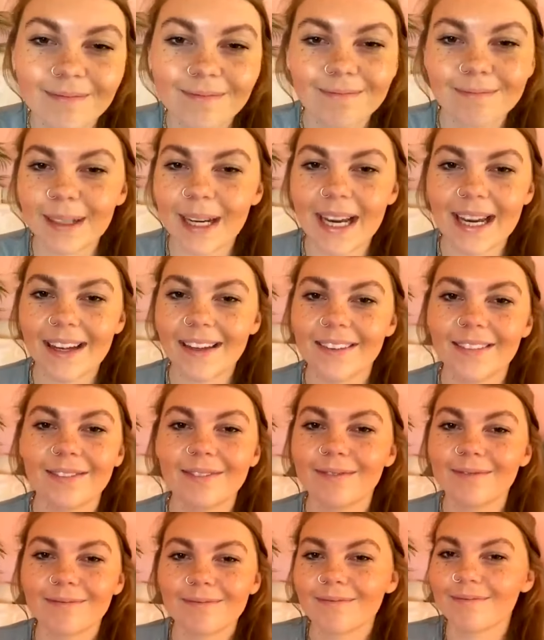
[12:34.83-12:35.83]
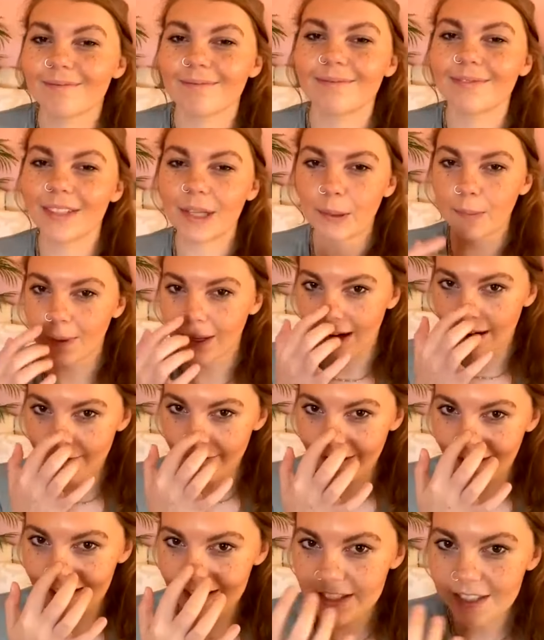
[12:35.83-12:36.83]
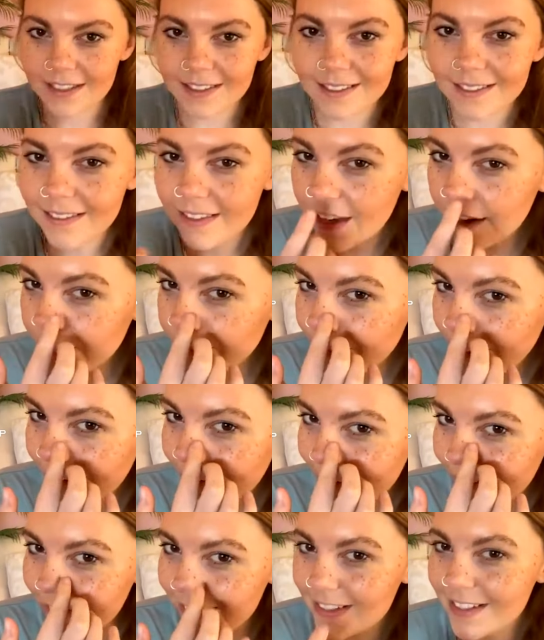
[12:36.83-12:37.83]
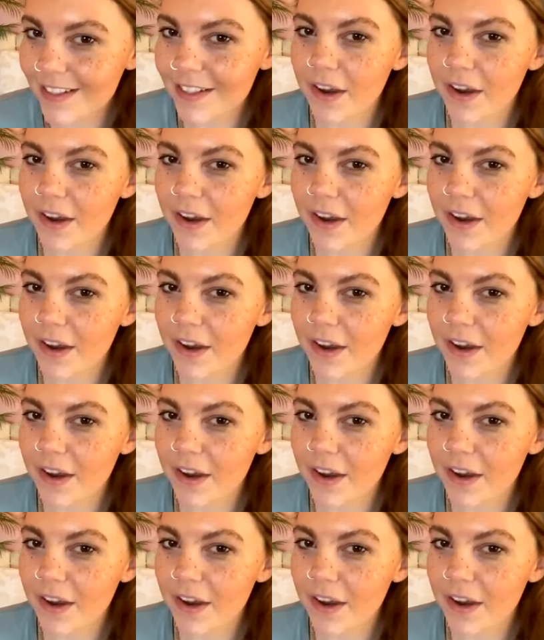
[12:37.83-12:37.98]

but whatever, it's they're freckles,